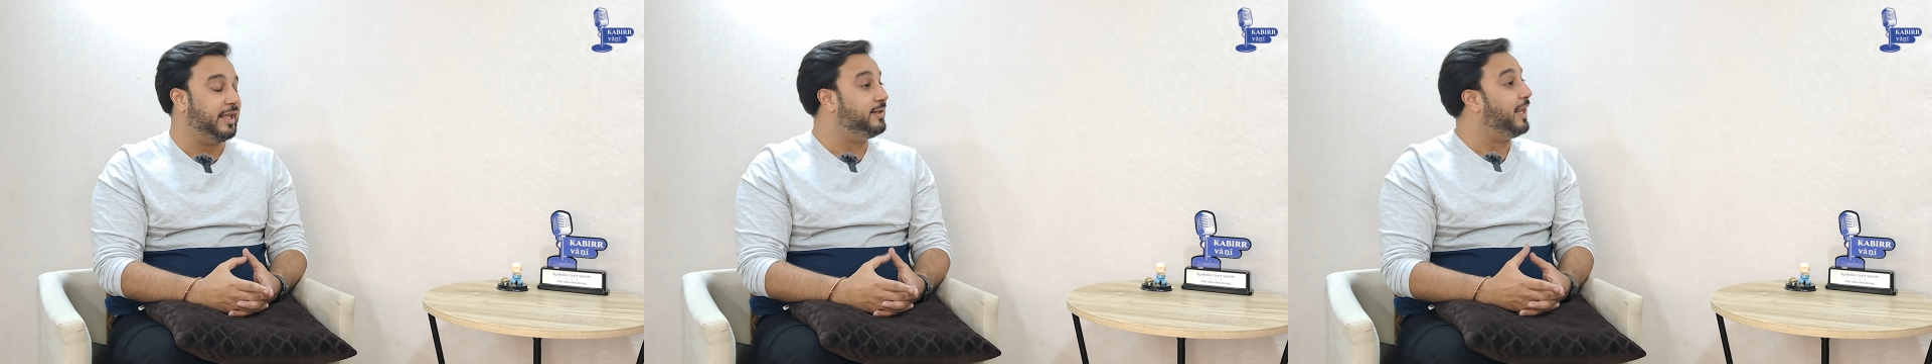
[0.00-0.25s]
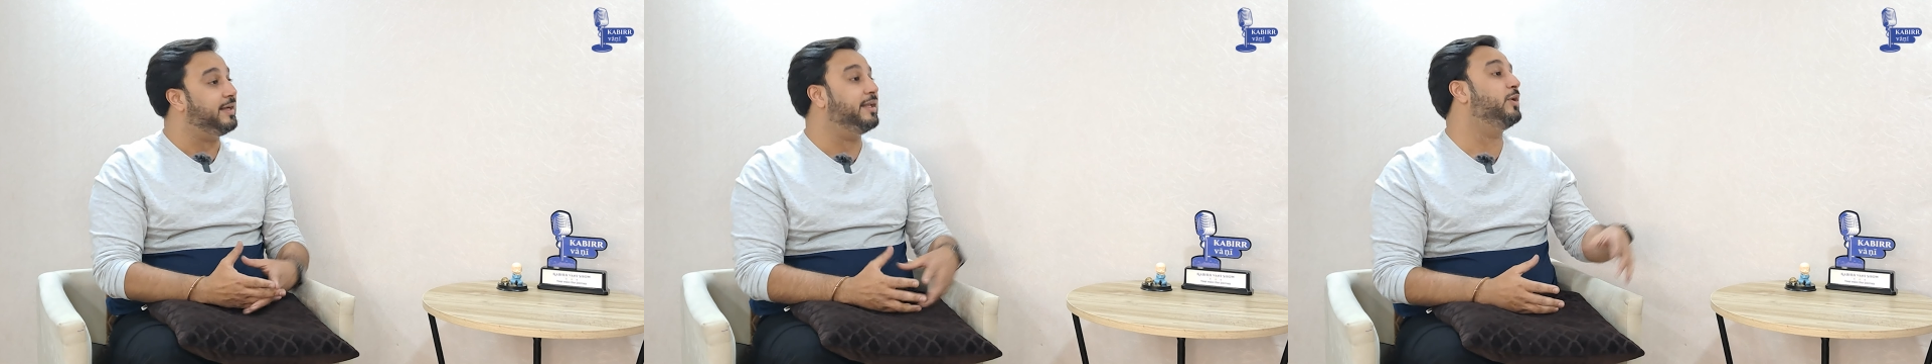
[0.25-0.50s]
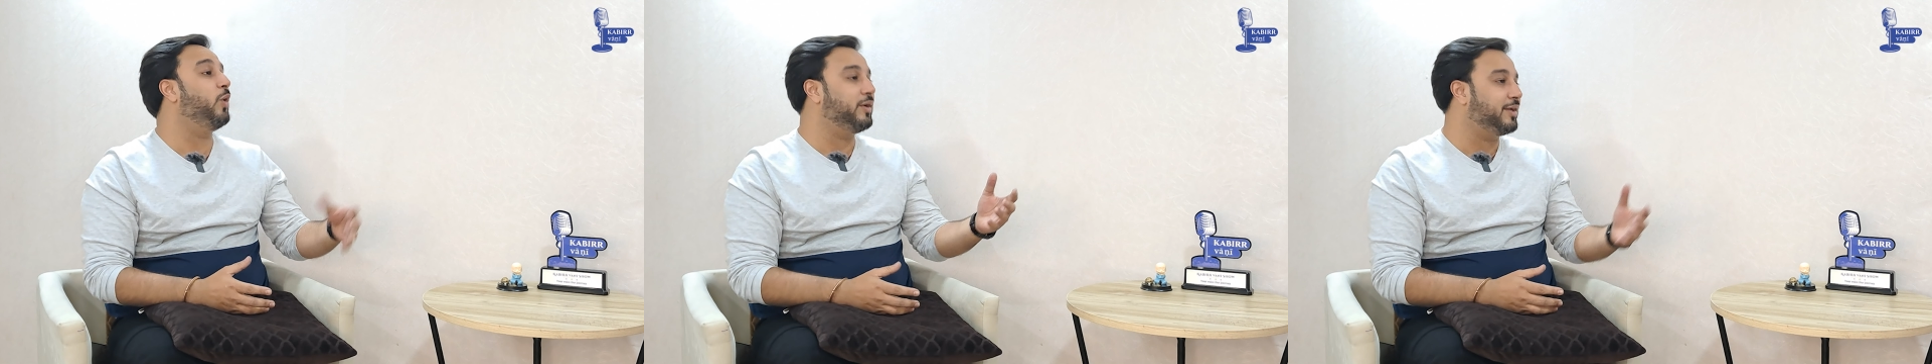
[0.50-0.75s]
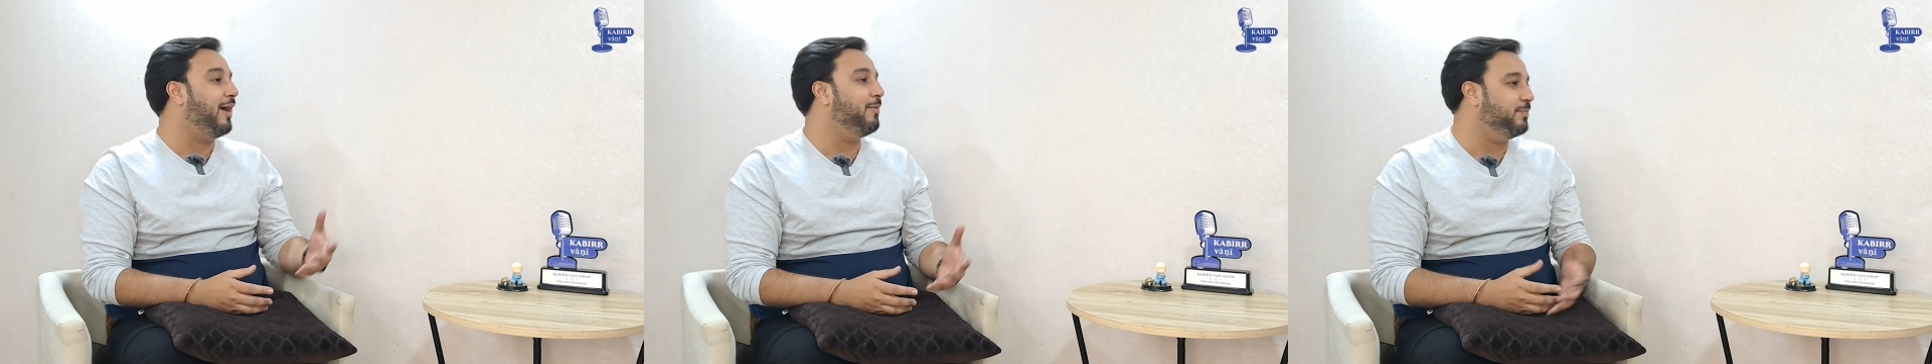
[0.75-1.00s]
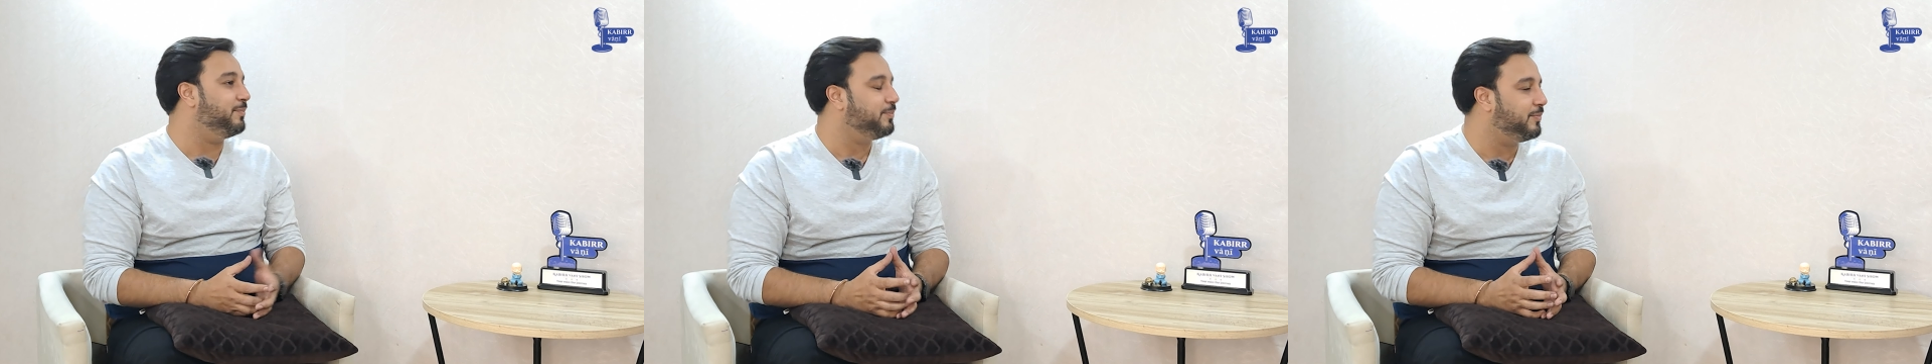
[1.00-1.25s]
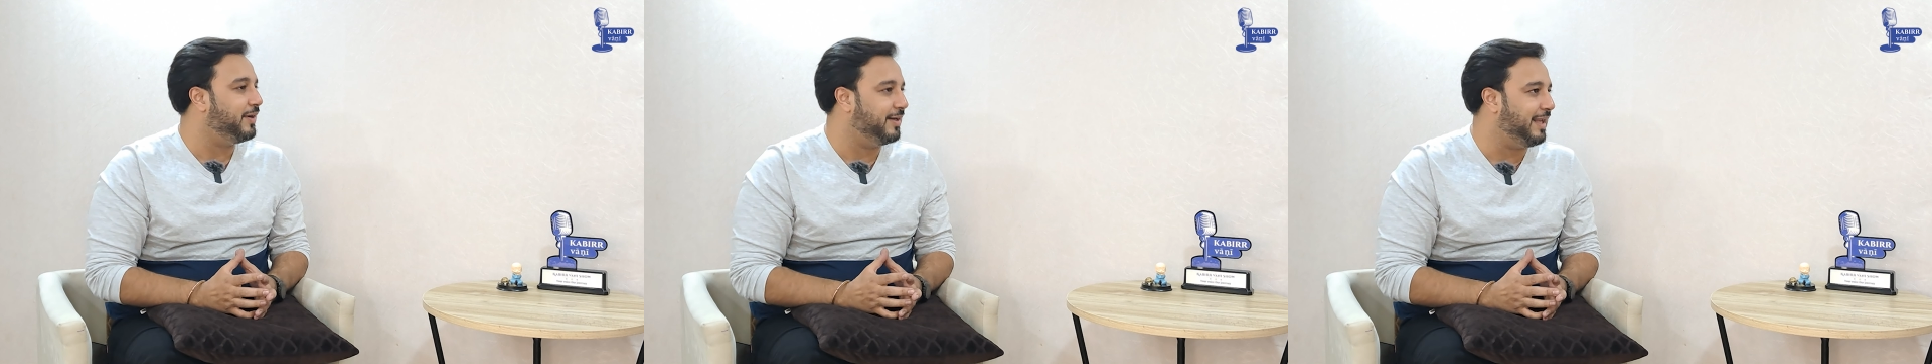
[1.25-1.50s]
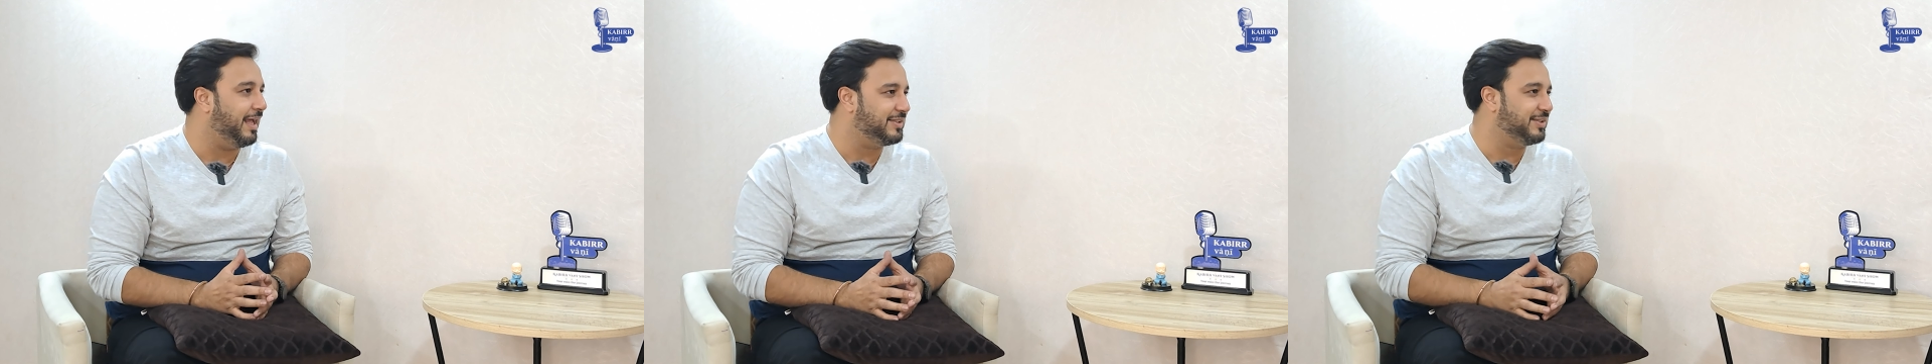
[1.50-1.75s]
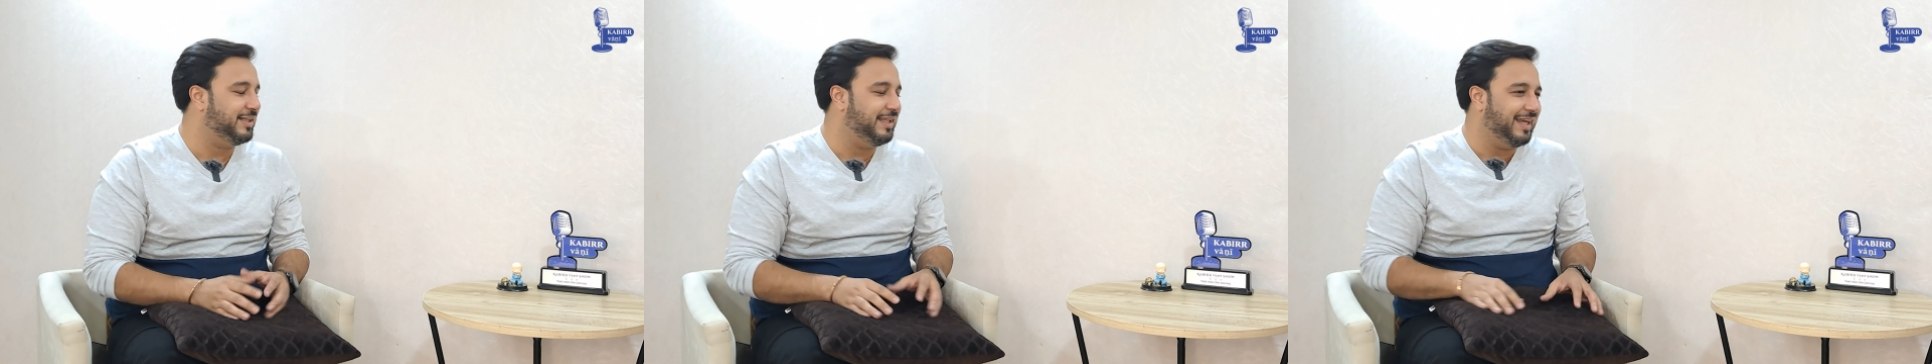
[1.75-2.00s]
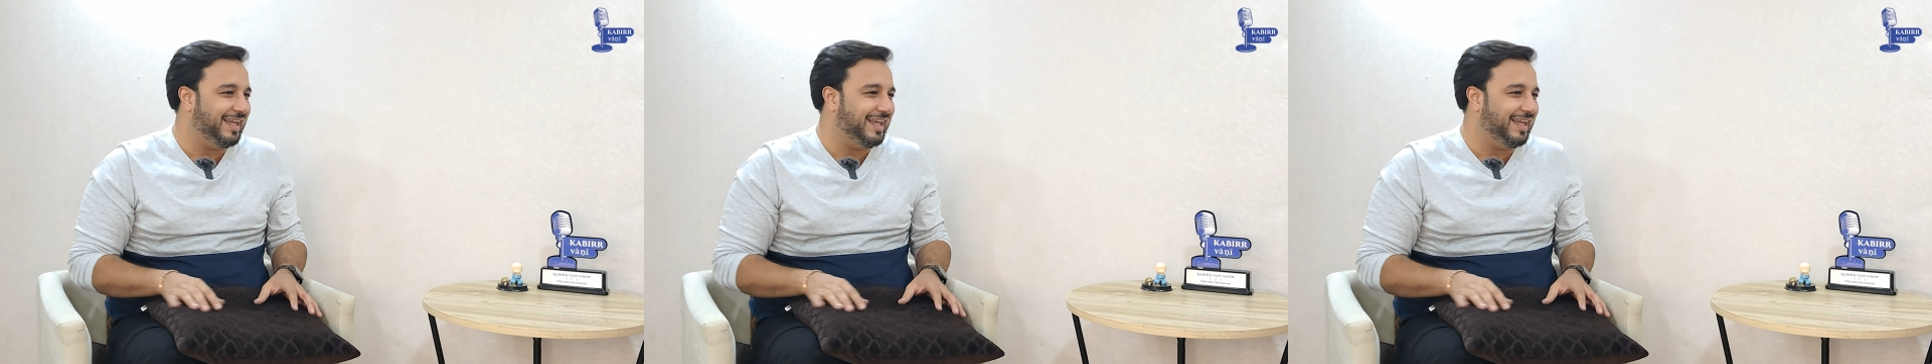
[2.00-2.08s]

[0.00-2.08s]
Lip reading: and that did not come naturally.